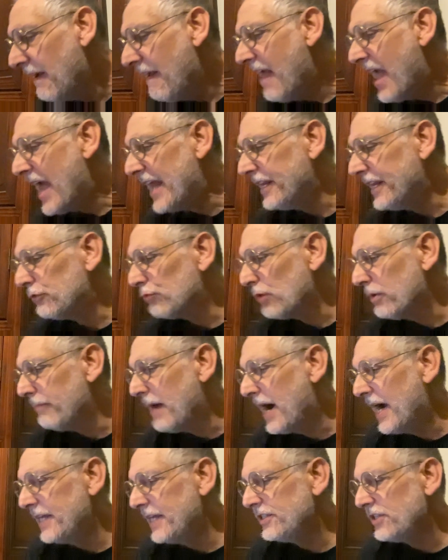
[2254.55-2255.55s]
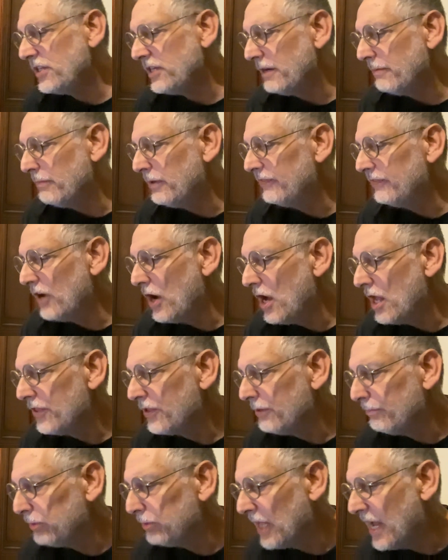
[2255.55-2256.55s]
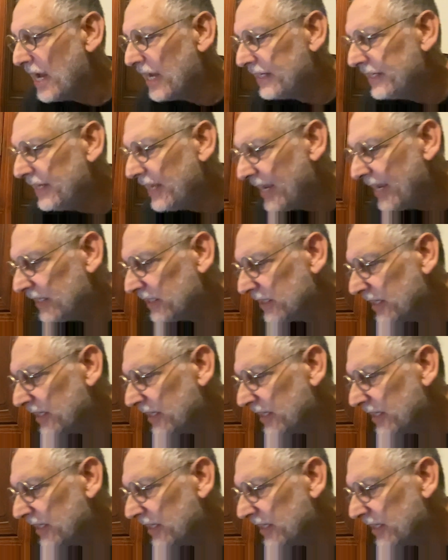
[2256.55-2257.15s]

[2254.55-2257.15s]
And it reminds him of all the blood and